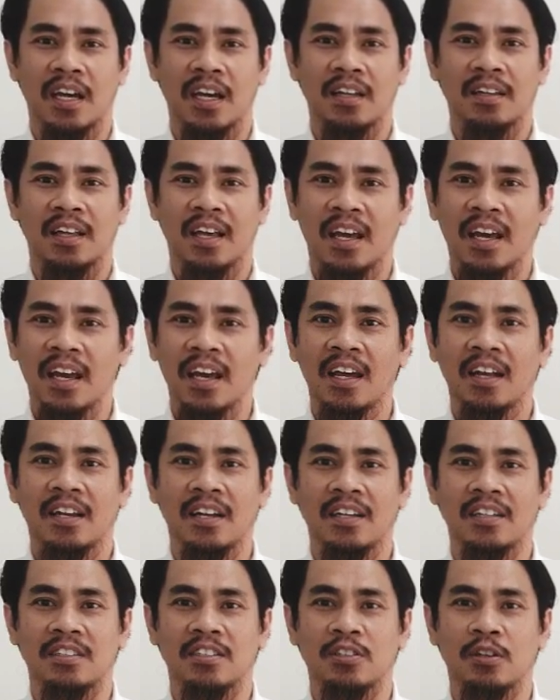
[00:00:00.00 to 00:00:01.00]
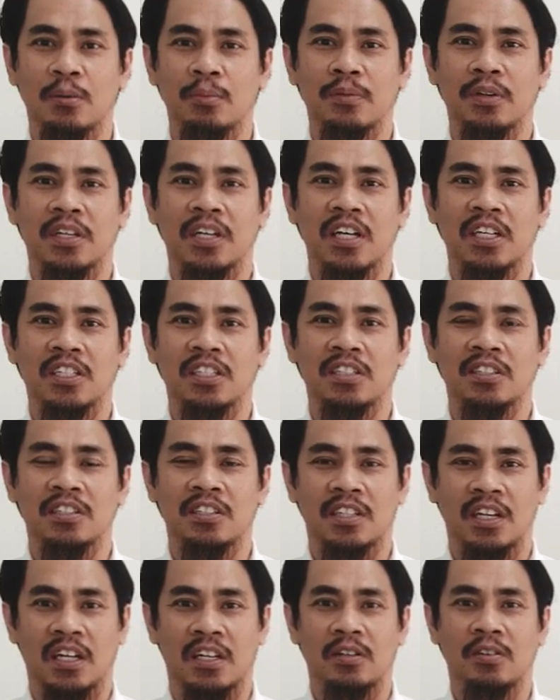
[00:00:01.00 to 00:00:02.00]
at ALS Communication
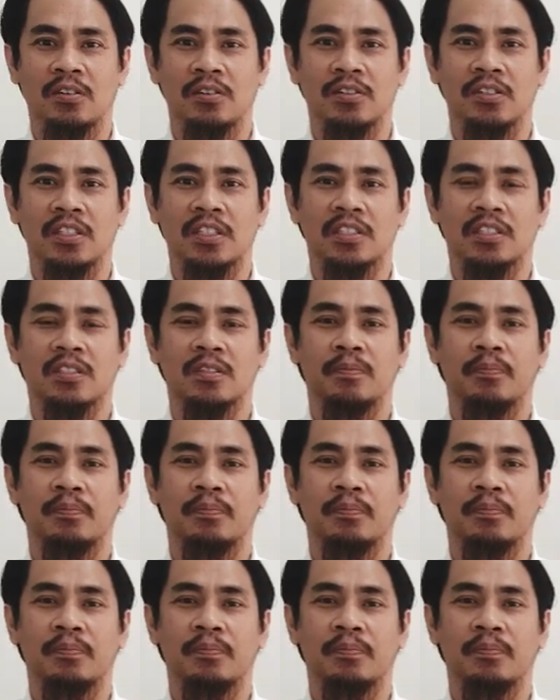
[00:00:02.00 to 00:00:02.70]
Technologies.